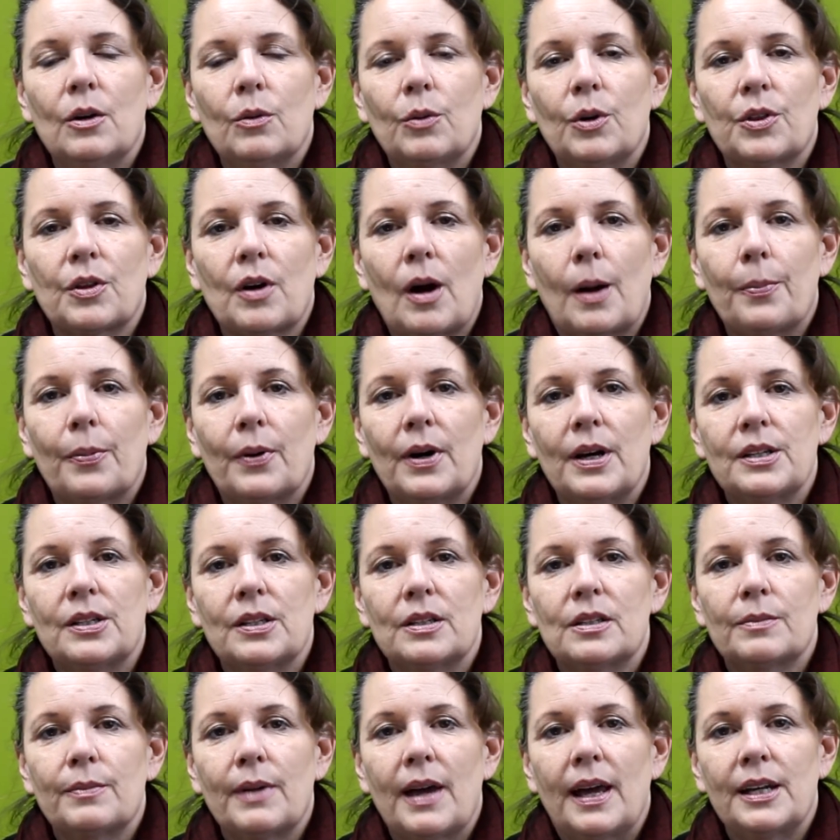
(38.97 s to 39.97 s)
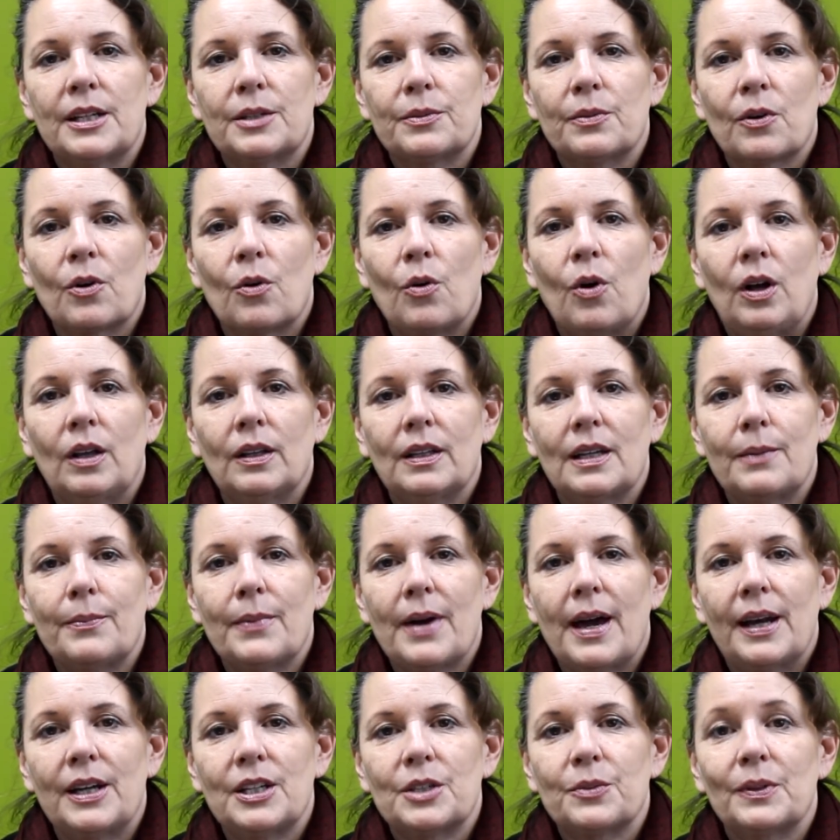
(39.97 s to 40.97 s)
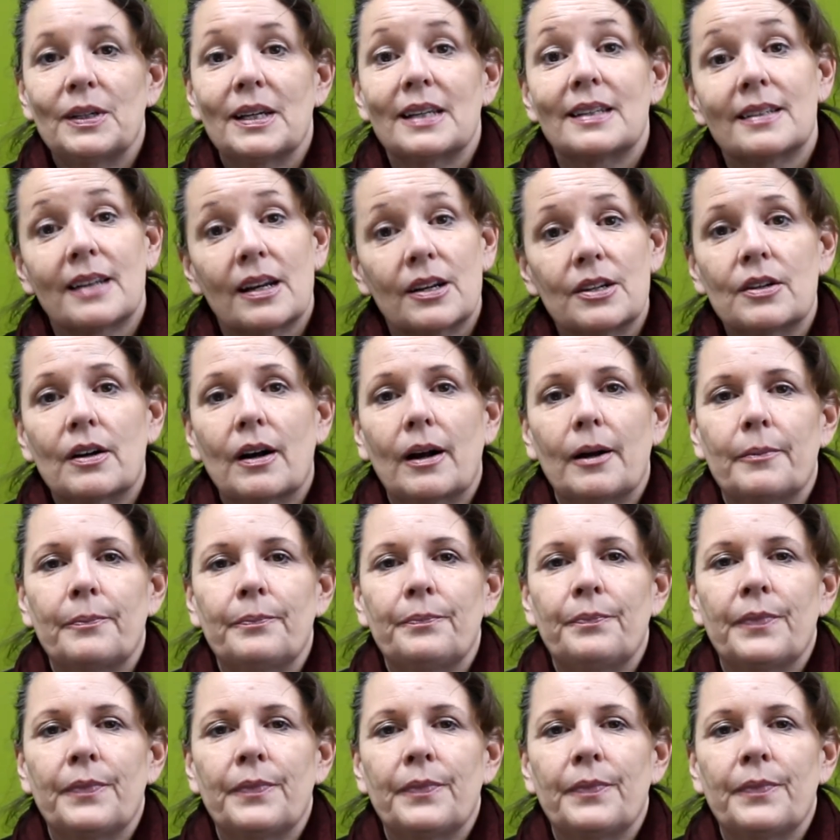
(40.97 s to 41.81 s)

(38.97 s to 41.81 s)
with operations management, quality management, etc.